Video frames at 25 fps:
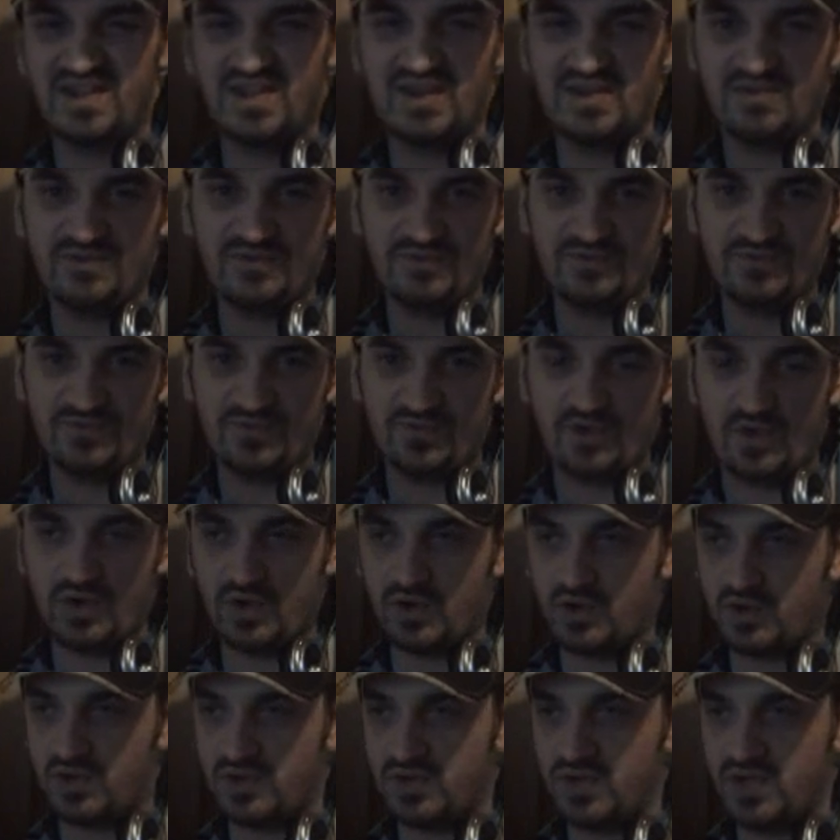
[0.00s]
basically like
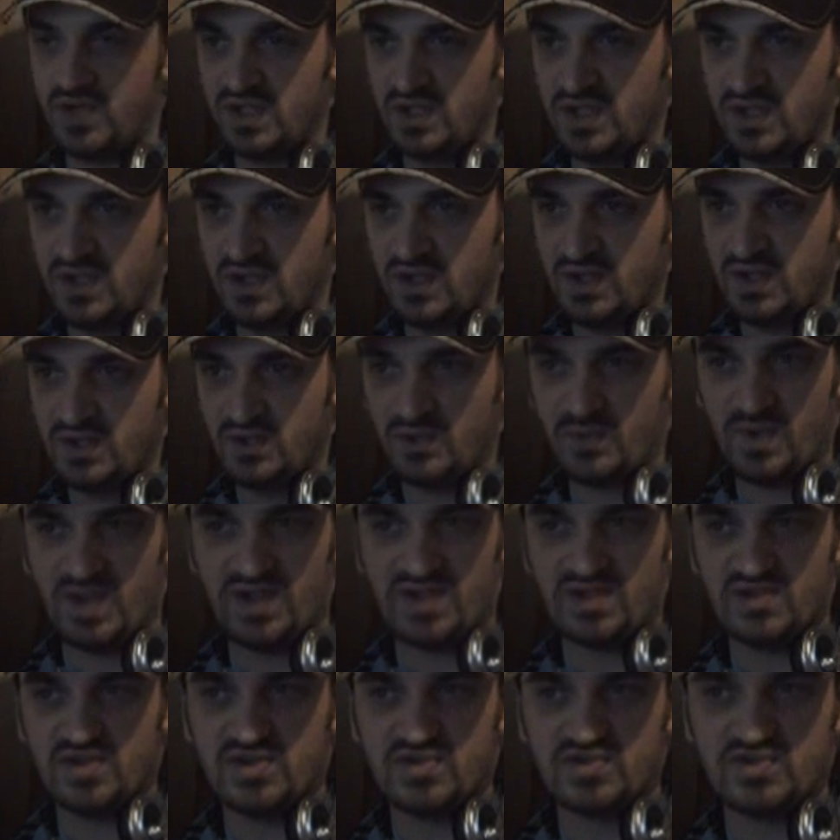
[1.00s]
fog,
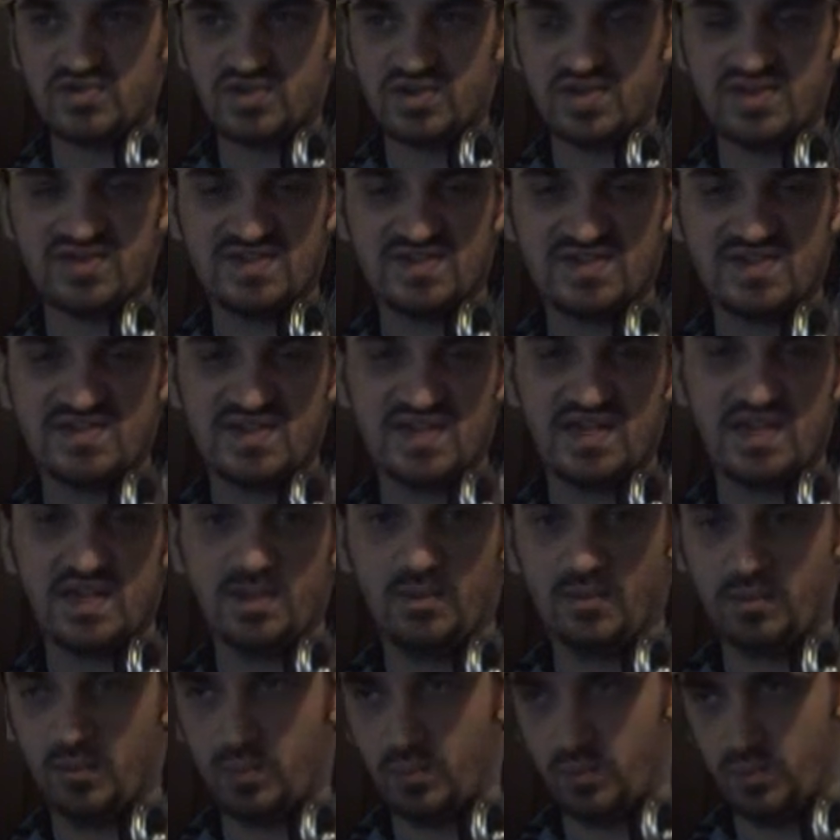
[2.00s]
the way that the trees are
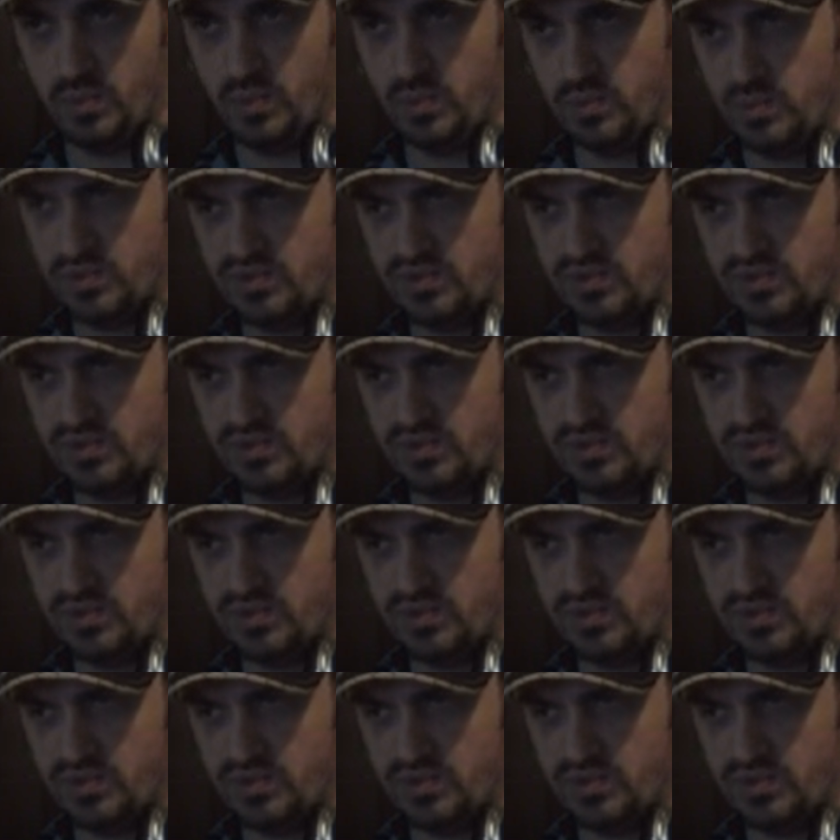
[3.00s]
set up,